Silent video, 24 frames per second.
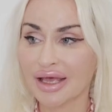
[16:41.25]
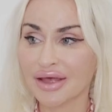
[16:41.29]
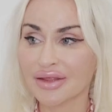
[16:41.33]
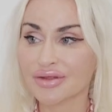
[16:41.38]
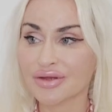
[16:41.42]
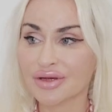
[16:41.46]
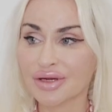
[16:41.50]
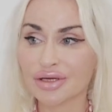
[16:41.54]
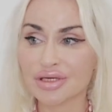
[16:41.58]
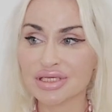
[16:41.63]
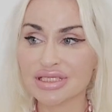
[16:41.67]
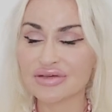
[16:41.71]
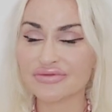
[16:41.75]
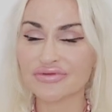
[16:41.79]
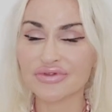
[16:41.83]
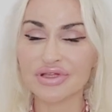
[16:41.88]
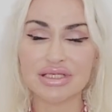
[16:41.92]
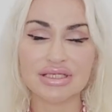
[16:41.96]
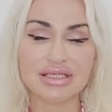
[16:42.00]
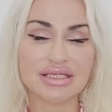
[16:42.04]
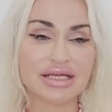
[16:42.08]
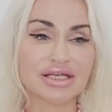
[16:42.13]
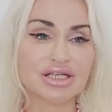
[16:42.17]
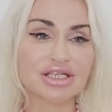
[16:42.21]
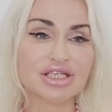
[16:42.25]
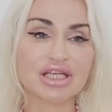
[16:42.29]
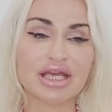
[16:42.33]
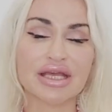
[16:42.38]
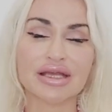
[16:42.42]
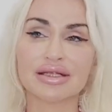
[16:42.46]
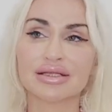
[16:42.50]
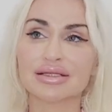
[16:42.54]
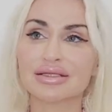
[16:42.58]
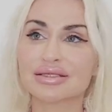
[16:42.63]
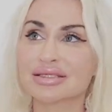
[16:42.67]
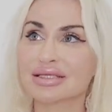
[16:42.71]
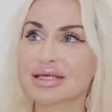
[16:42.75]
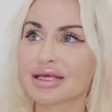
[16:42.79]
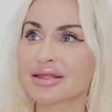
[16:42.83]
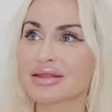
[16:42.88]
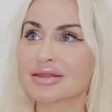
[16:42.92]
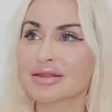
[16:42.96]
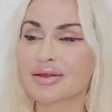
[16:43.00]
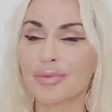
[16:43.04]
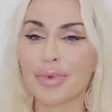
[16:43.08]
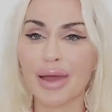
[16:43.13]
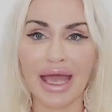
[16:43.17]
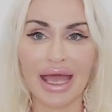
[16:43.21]
There are civilizations in
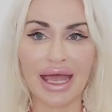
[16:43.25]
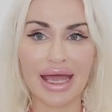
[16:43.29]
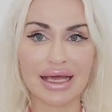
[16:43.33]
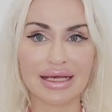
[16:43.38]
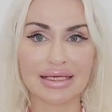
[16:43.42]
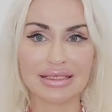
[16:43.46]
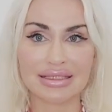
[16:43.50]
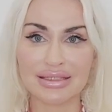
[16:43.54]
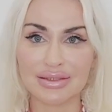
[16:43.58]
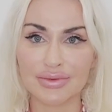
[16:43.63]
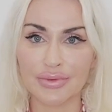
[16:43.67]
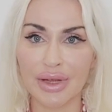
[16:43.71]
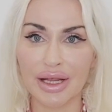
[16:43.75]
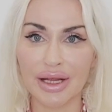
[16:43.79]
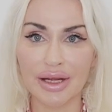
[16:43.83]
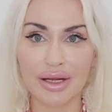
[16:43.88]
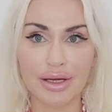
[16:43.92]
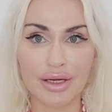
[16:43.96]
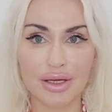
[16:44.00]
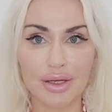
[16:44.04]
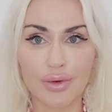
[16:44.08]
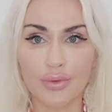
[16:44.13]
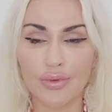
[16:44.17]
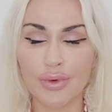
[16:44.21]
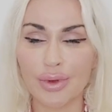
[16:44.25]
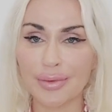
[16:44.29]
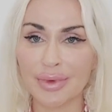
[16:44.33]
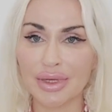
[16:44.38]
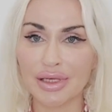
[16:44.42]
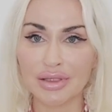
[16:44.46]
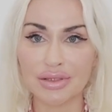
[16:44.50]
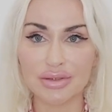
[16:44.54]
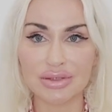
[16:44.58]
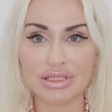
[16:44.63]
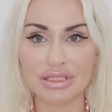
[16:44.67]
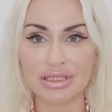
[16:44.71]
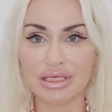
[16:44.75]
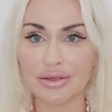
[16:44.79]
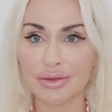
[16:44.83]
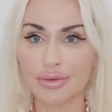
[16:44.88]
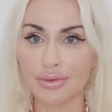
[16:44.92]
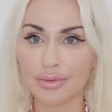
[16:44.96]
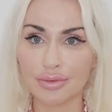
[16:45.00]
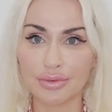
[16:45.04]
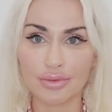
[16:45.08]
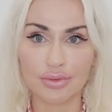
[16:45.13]
the past where women used to